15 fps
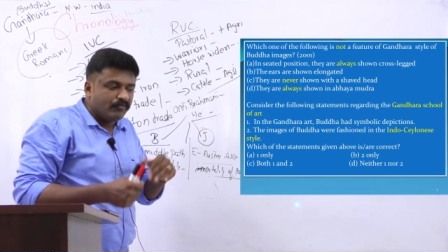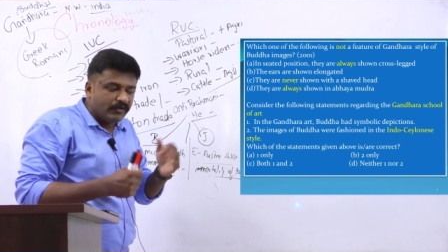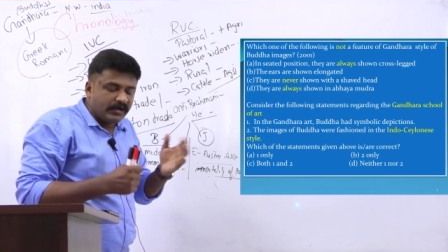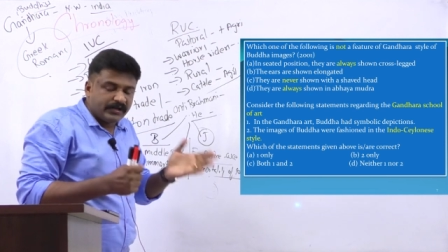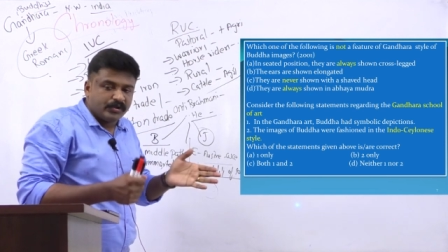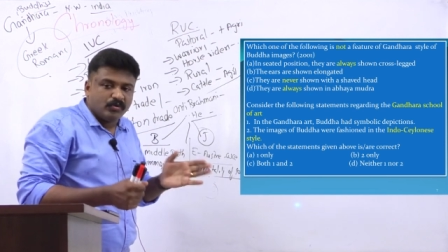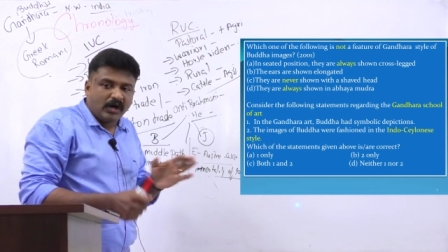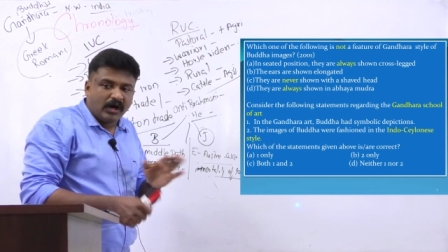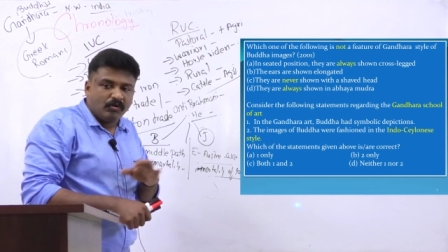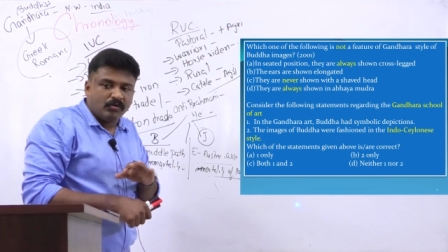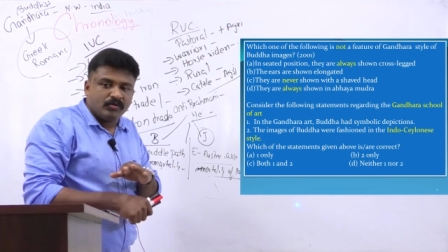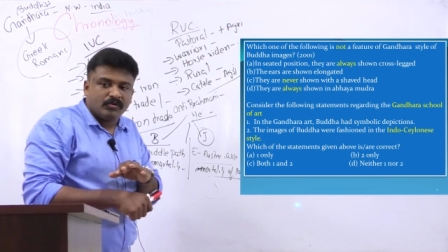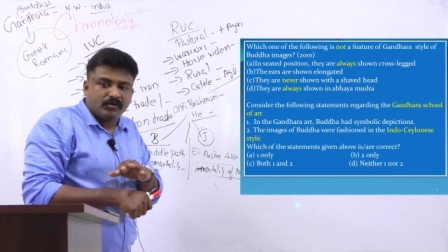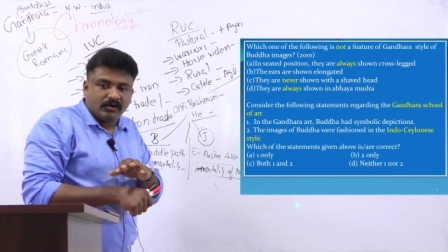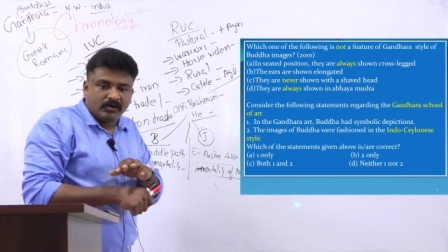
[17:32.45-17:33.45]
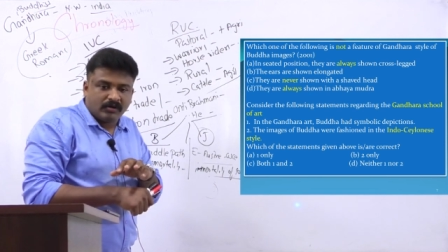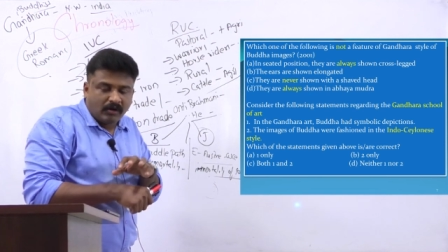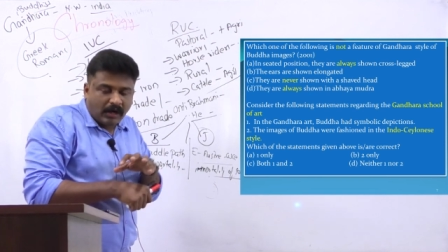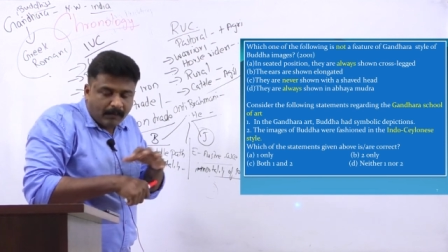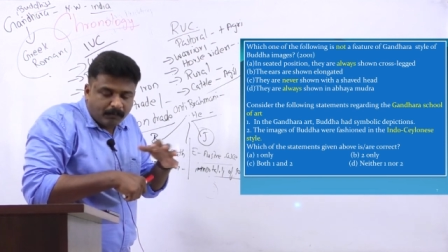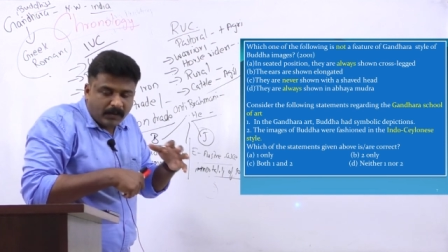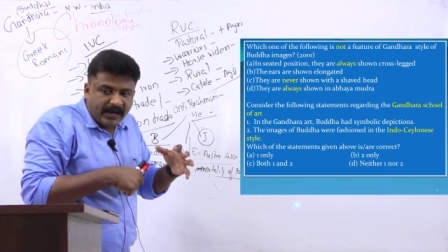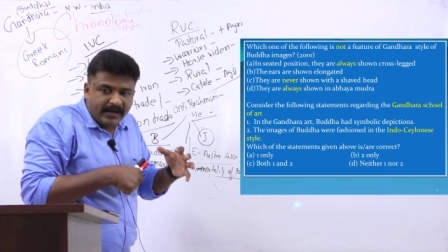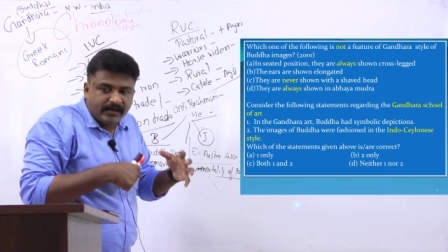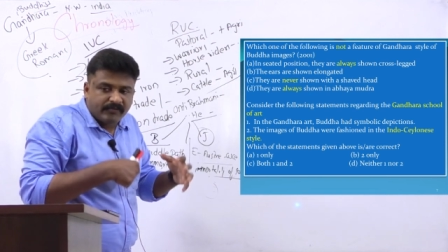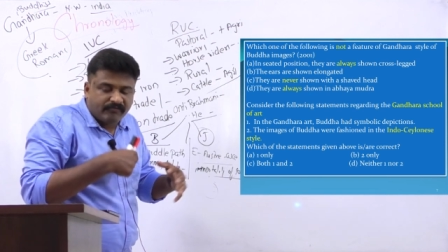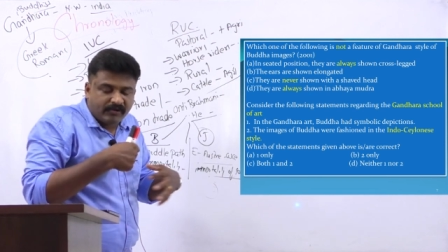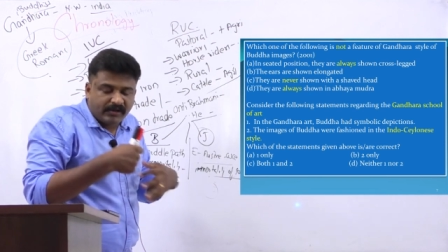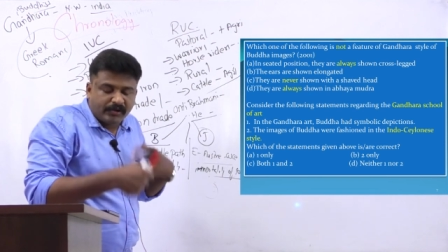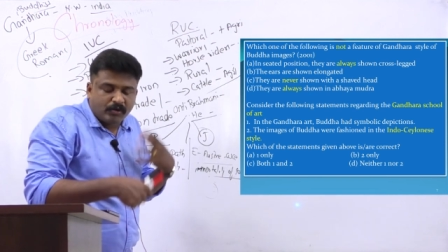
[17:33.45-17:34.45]
where you have uh, apply
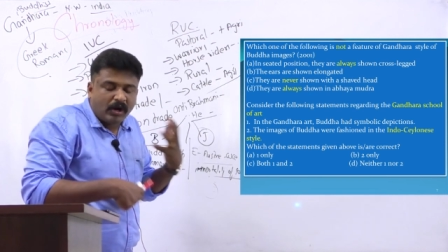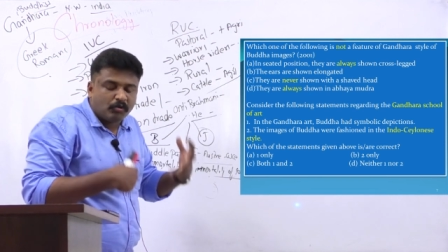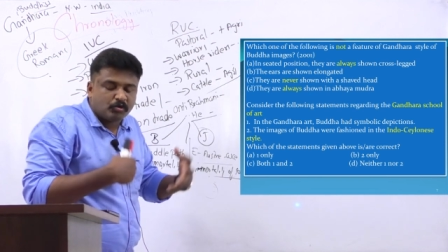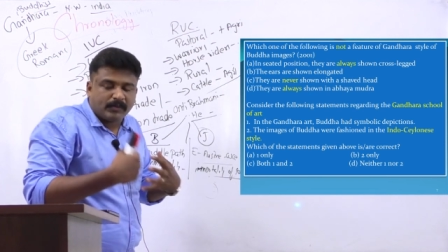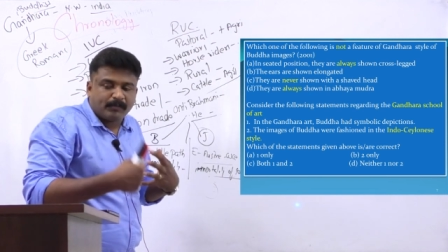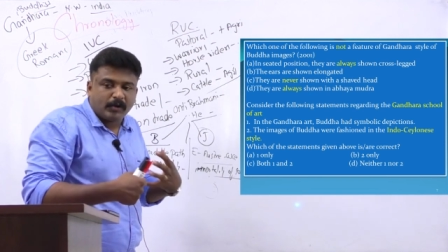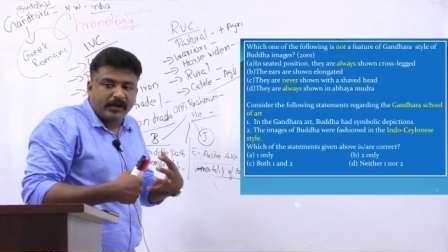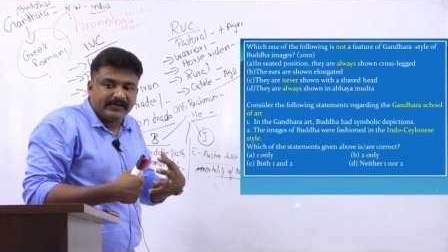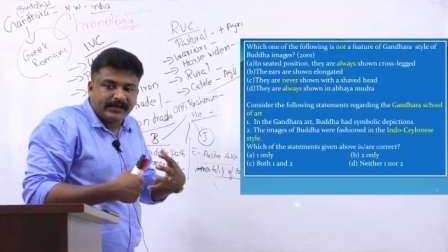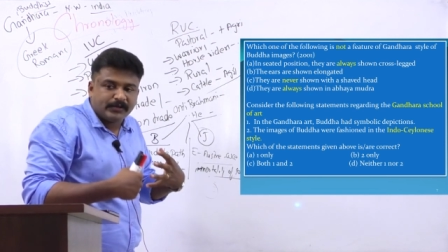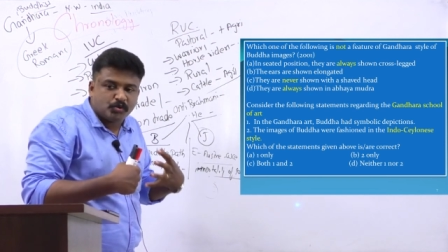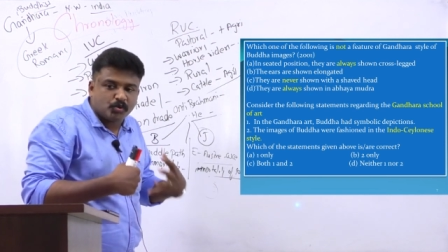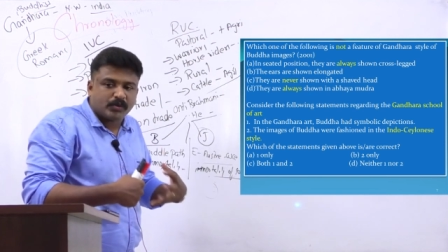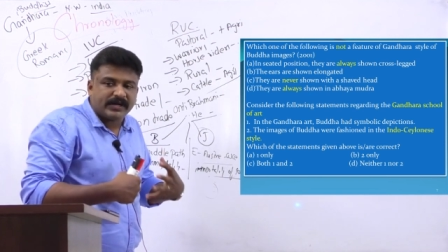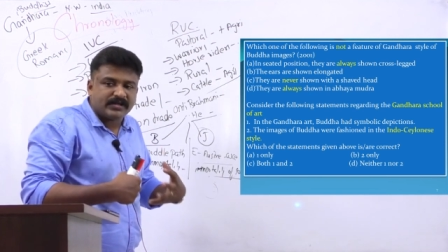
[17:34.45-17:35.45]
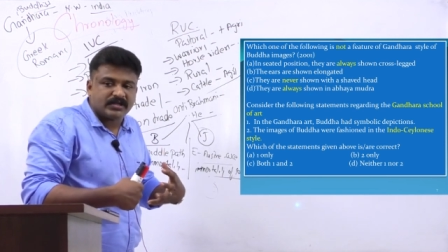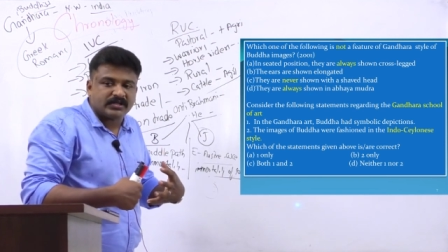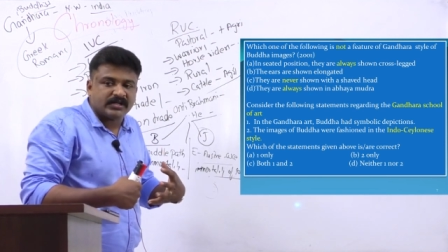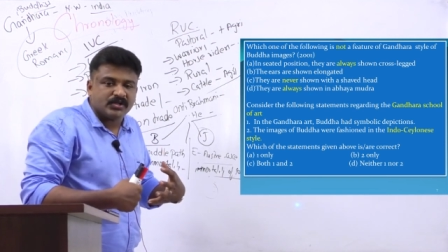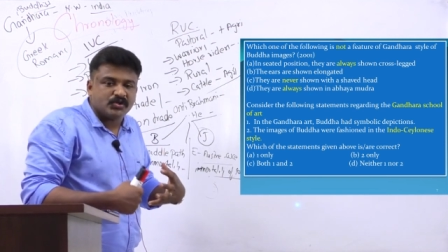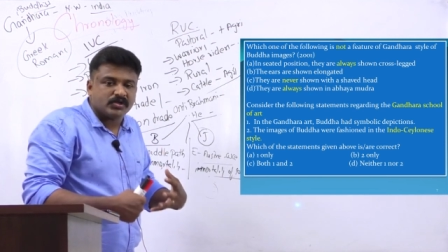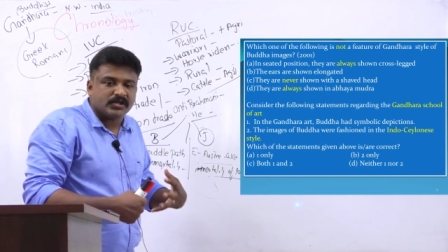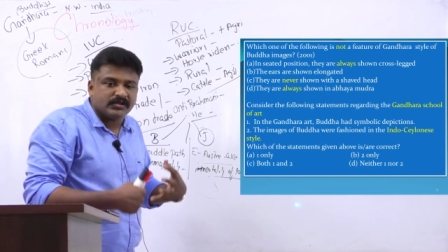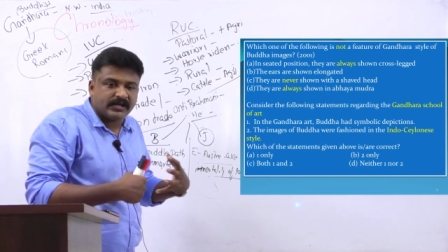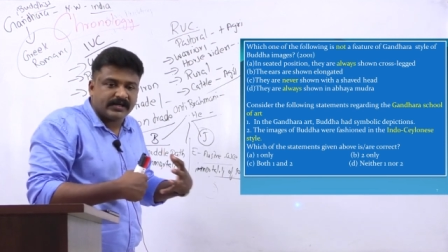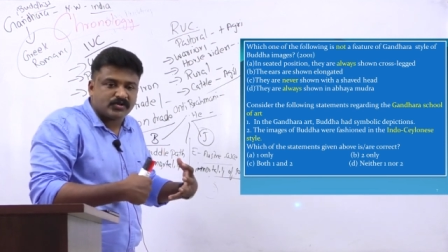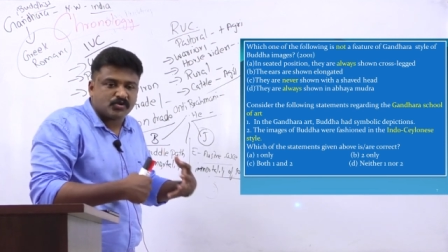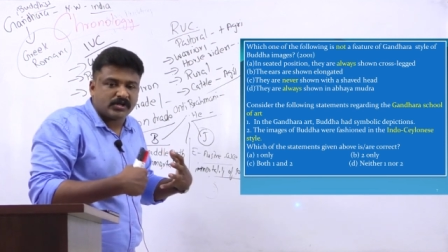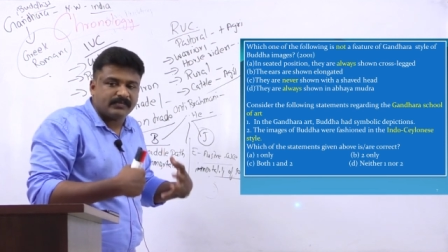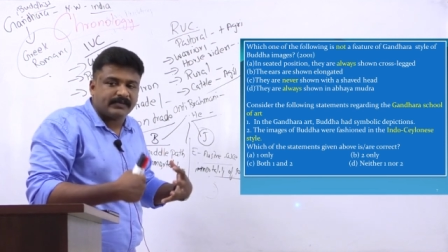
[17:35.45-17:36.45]
where you have to apply the educated guess in the
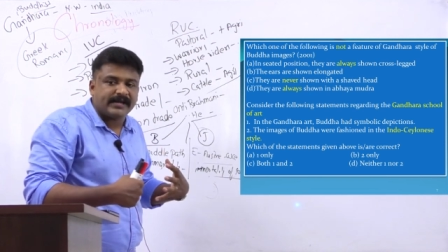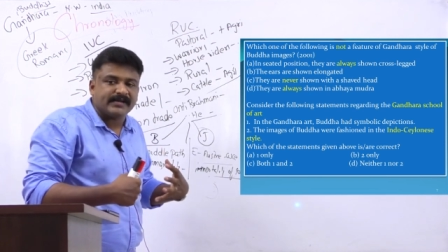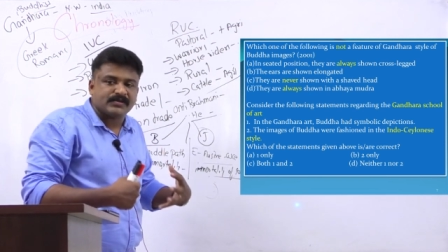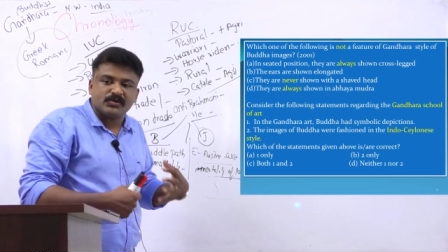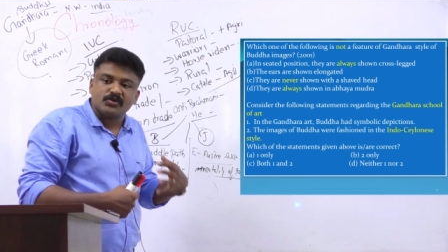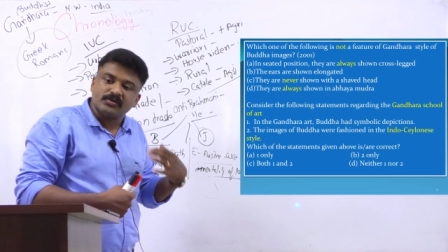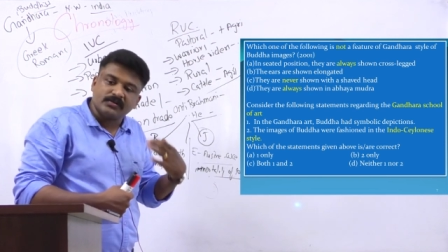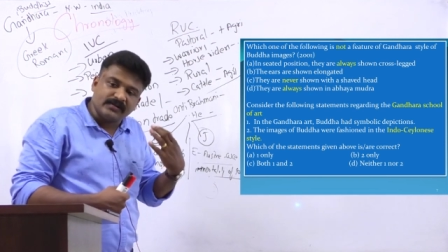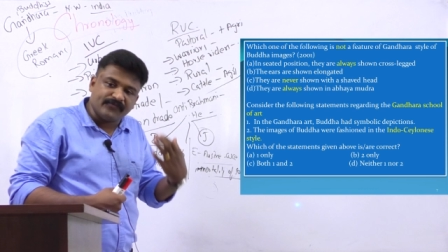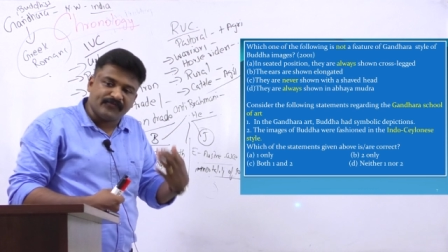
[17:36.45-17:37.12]
extreme cases